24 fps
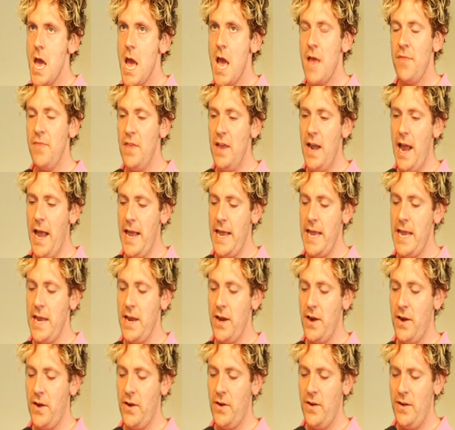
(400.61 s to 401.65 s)
And then I
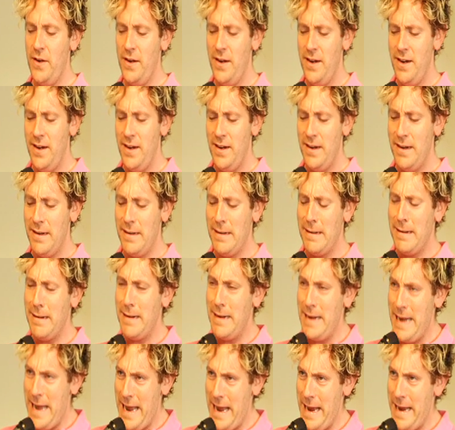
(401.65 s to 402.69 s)
hear,
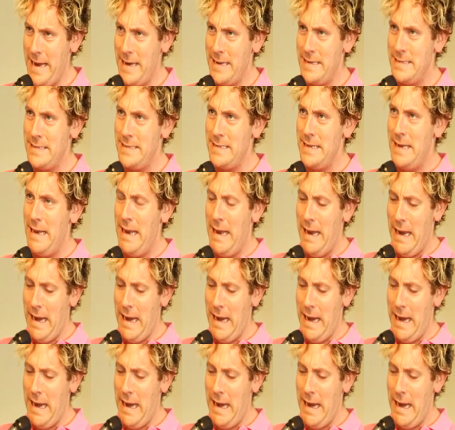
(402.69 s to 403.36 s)
"Class,